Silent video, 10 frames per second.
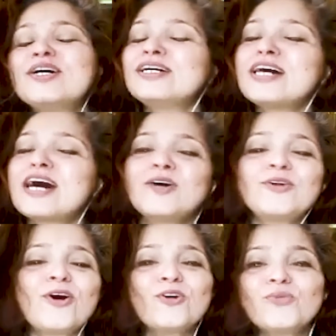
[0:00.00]
How
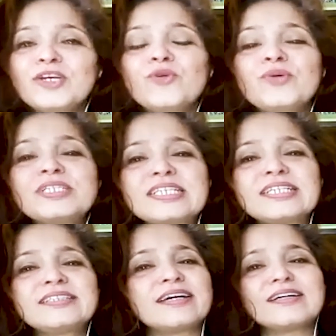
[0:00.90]
long were you with
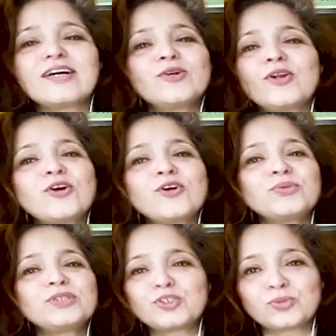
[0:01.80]
Sita? How long?
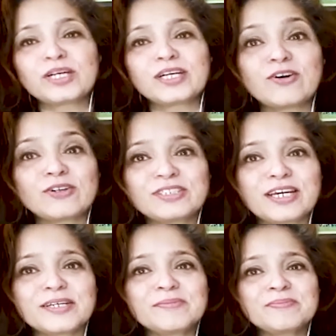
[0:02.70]
Did you work a long time?